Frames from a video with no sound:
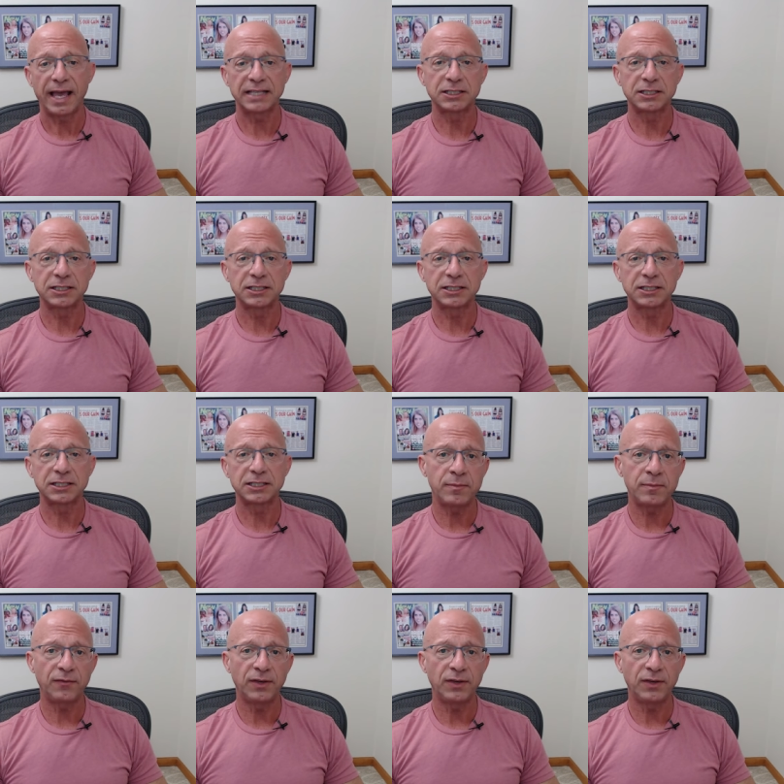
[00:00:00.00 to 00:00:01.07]
As always,
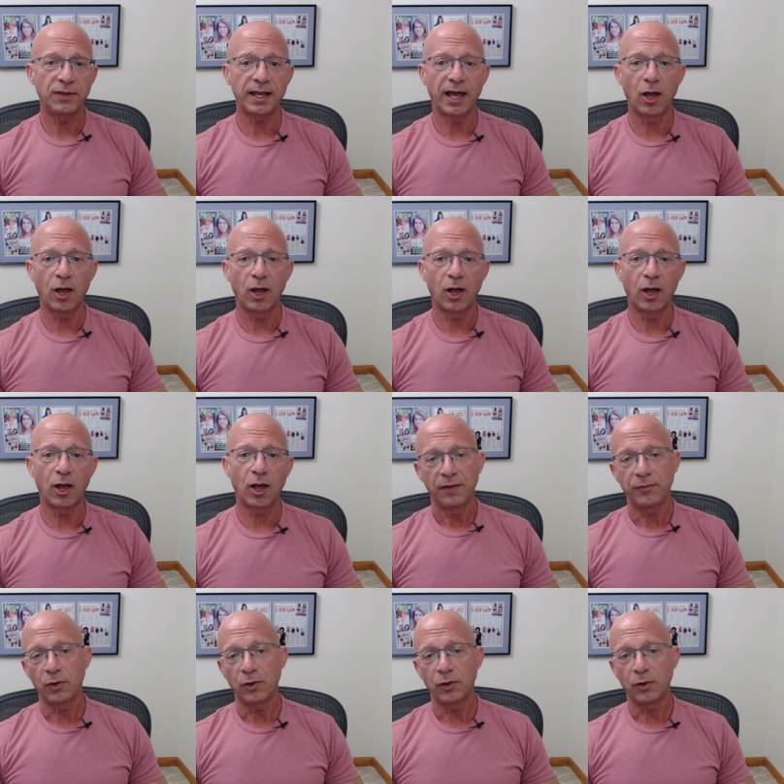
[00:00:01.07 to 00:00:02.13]
find me if you need help.
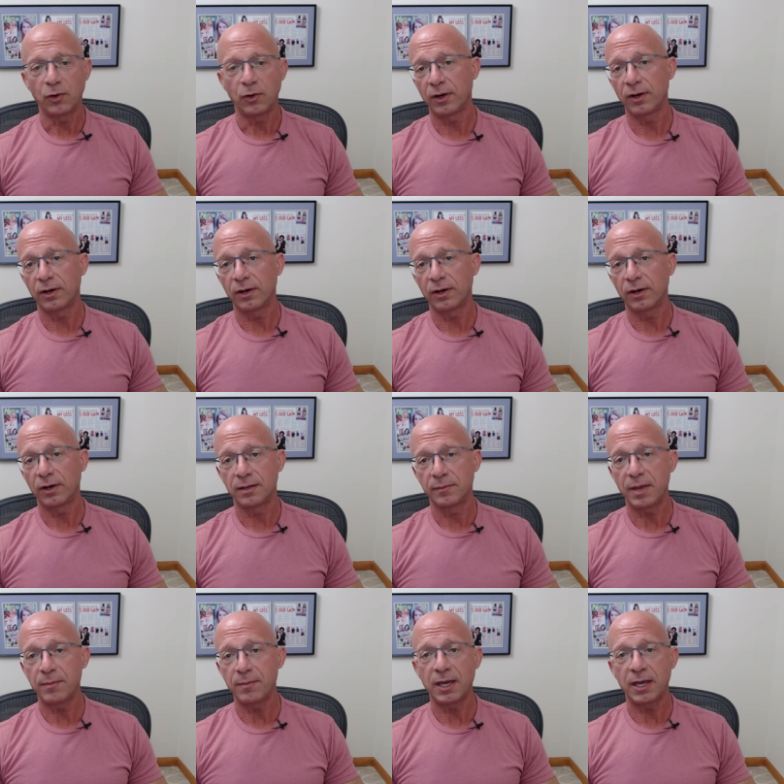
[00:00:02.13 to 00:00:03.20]
If you're a member,
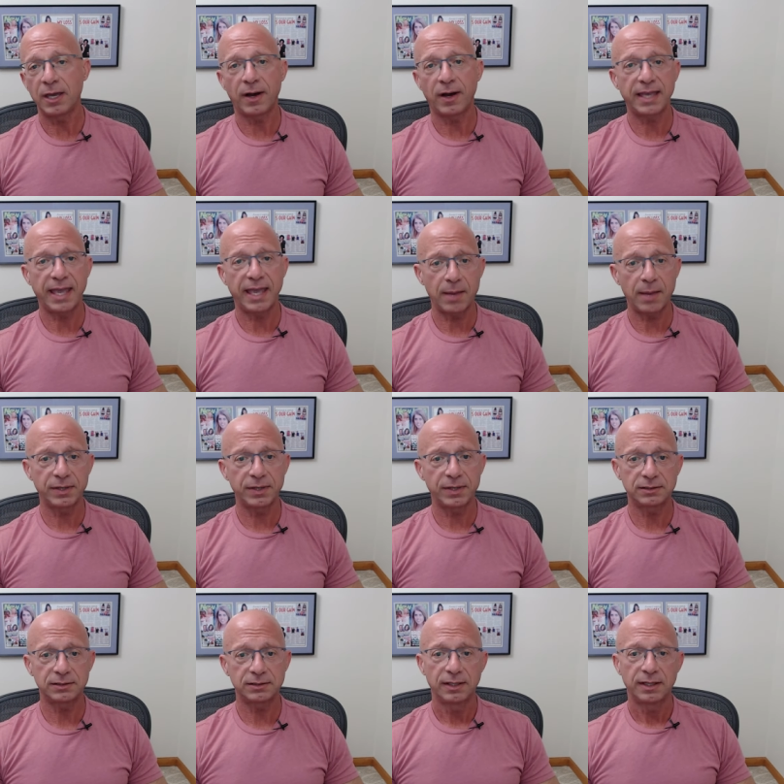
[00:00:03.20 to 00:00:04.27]
um, hit me up on
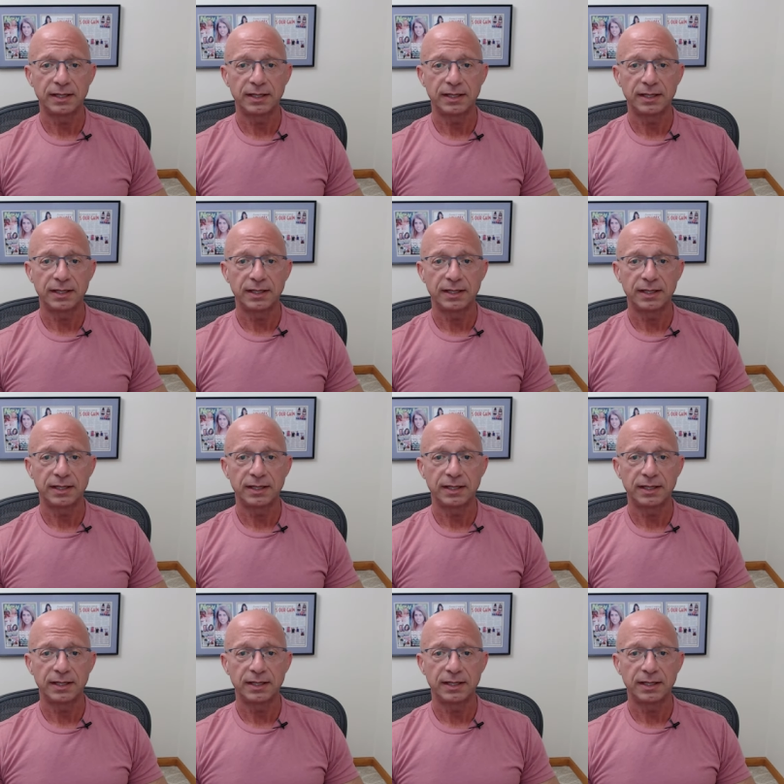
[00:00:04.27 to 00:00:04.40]
campus.